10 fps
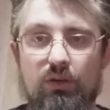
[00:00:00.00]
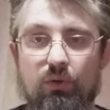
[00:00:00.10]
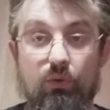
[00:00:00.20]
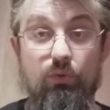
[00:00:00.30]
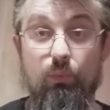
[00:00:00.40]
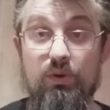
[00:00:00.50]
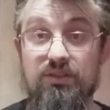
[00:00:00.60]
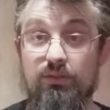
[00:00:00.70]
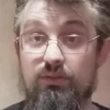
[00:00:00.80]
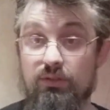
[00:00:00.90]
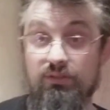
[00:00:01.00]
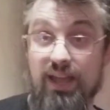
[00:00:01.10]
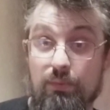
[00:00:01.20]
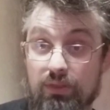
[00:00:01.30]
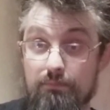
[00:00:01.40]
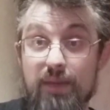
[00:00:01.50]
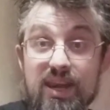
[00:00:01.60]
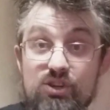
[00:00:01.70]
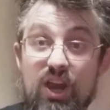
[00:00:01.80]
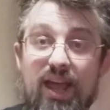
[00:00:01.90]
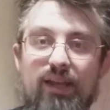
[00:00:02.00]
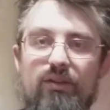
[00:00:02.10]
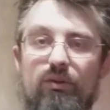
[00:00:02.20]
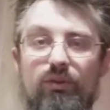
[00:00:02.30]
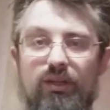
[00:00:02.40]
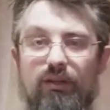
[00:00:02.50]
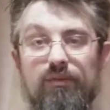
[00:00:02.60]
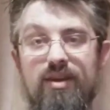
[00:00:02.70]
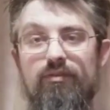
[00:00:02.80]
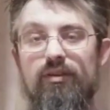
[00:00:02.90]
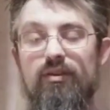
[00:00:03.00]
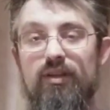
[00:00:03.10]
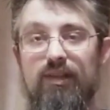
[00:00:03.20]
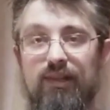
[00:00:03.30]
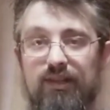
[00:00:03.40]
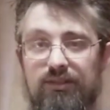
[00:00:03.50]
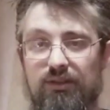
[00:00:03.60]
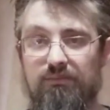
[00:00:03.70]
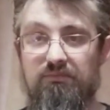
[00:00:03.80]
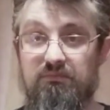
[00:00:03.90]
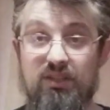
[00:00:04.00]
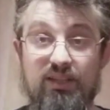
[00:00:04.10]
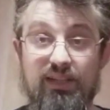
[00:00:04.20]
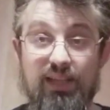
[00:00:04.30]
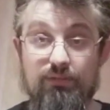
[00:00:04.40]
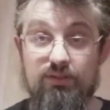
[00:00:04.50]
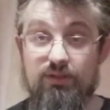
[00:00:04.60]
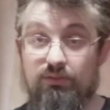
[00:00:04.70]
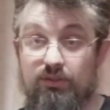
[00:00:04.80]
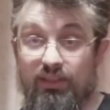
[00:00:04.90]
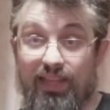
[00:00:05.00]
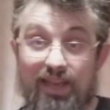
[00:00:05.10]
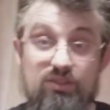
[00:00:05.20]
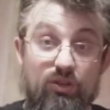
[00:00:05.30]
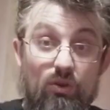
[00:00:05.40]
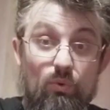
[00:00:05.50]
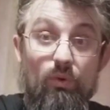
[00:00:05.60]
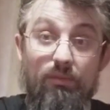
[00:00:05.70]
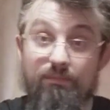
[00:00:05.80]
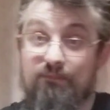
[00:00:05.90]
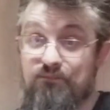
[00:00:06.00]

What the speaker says: or the wizard could get with a mage hand, or, you know, even some clever sod could lasso and